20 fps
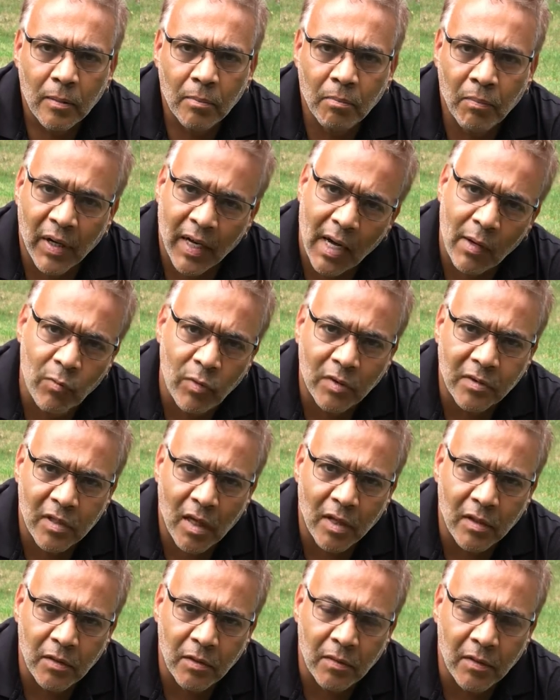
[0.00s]
But I will
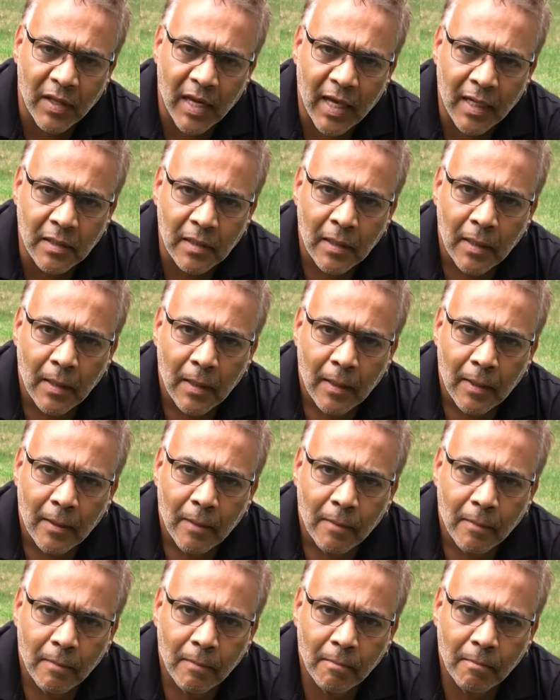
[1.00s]
tell you that
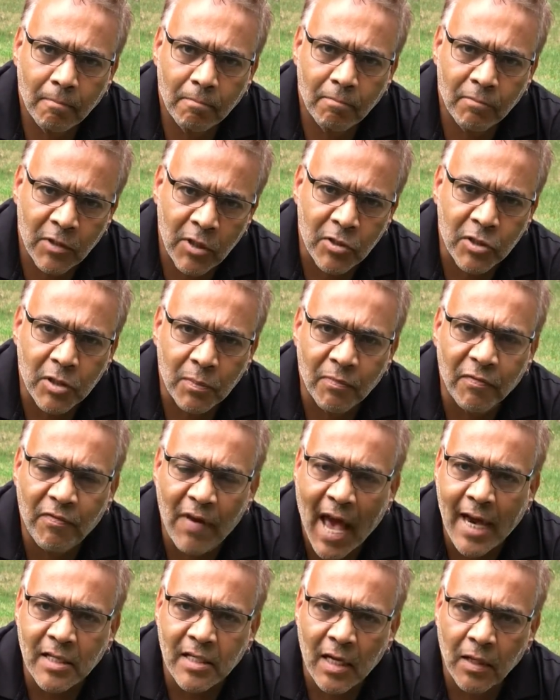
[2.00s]
there's some
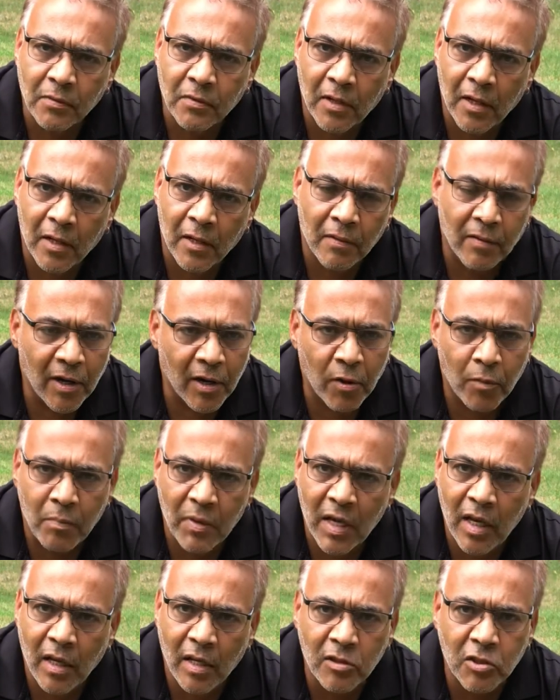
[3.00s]
facts out there that are
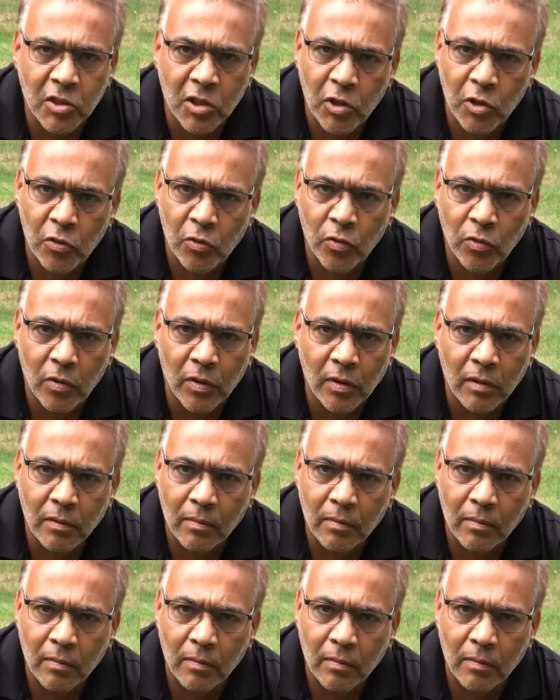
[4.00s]
being eschewed